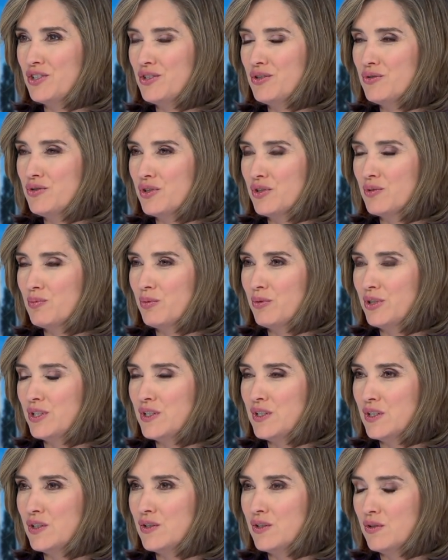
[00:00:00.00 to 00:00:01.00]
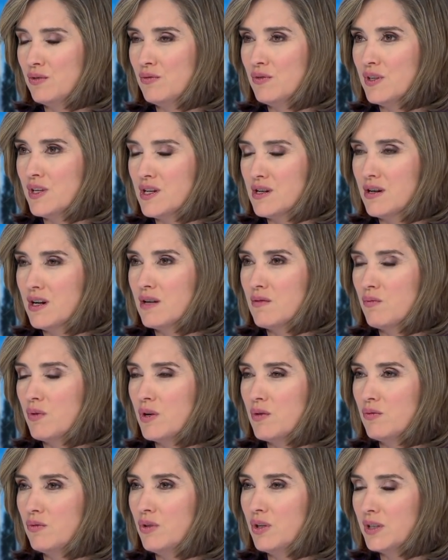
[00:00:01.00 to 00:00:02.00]
you just pointed to there.
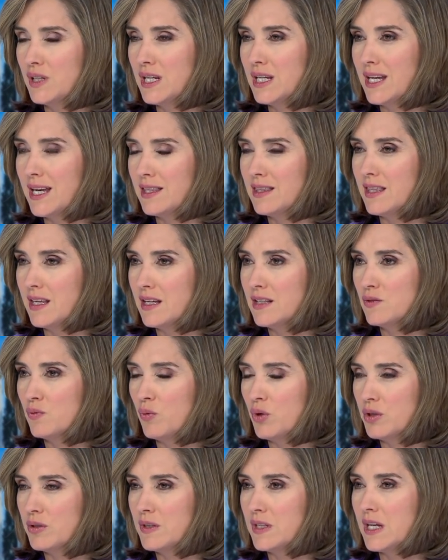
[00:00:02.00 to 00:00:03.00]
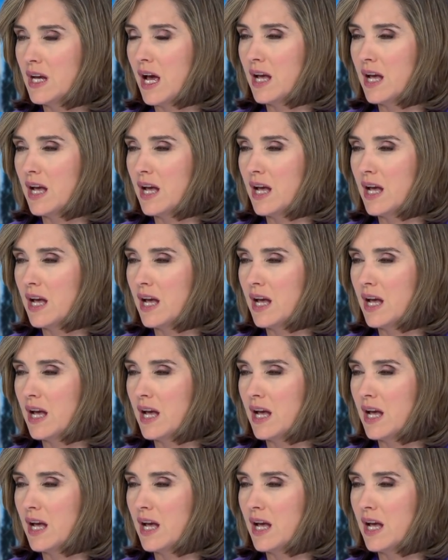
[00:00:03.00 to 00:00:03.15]
Looking at this, what are the